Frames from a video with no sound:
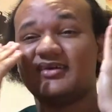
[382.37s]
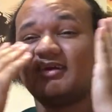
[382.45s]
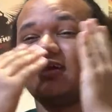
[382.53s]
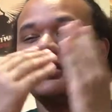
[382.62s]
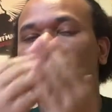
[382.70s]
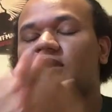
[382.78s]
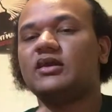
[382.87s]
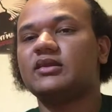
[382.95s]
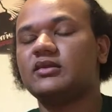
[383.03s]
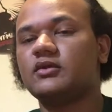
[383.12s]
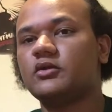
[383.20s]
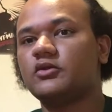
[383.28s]
In
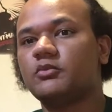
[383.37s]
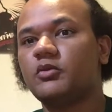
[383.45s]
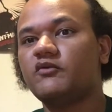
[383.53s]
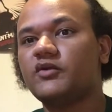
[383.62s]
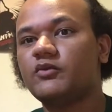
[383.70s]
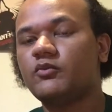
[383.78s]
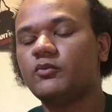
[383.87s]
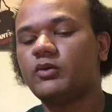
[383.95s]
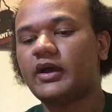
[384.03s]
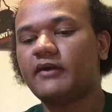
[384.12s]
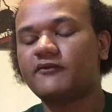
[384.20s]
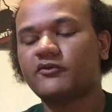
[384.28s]
the movie
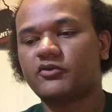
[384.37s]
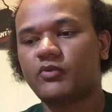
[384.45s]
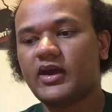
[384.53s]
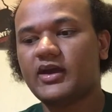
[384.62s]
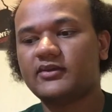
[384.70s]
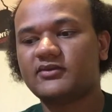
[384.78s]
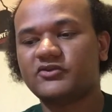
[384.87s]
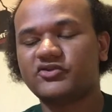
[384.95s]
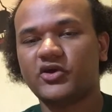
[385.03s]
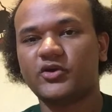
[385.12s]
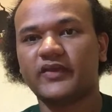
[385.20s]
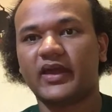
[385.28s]
where it was a way to
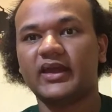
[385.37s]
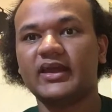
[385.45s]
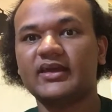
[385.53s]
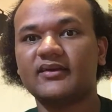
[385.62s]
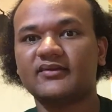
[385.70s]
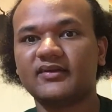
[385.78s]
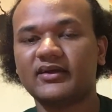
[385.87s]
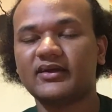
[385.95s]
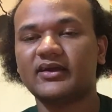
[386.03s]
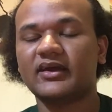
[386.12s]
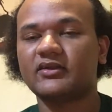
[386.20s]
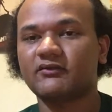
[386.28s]
show that he is
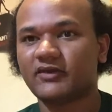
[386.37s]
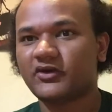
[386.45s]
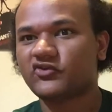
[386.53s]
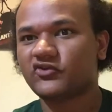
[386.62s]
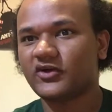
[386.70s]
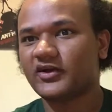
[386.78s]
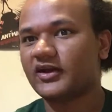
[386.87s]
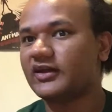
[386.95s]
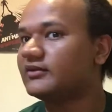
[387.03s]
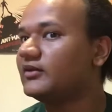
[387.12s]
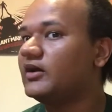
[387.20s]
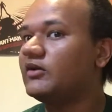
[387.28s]
singing in the restaurant,
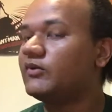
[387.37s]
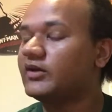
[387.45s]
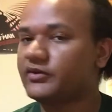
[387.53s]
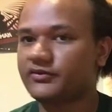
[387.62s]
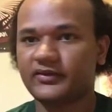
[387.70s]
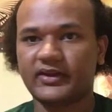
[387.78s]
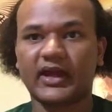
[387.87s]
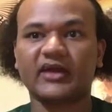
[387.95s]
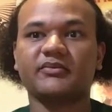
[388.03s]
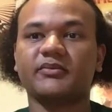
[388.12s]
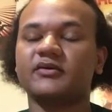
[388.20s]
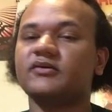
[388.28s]
and when he goes to the
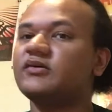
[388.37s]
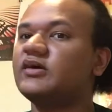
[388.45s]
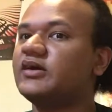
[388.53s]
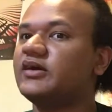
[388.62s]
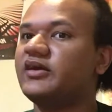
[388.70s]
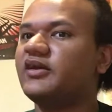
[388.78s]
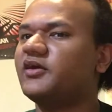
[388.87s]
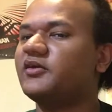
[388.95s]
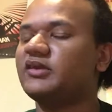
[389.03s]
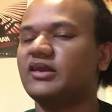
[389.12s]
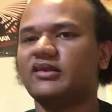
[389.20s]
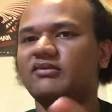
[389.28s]
hospital,
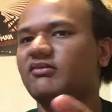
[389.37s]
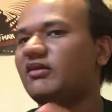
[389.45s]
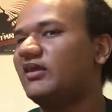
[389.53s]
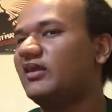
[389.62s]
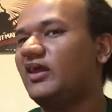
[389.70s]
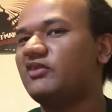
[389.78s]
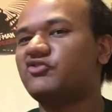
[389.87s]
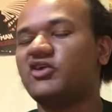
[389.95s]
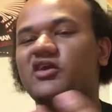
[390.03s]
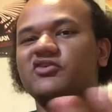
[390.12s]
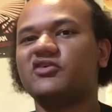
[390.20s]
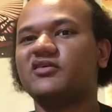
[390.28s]
that
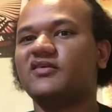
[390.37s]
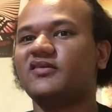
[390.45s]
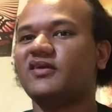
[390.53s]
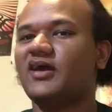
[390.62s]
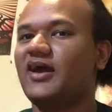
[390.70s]
changes.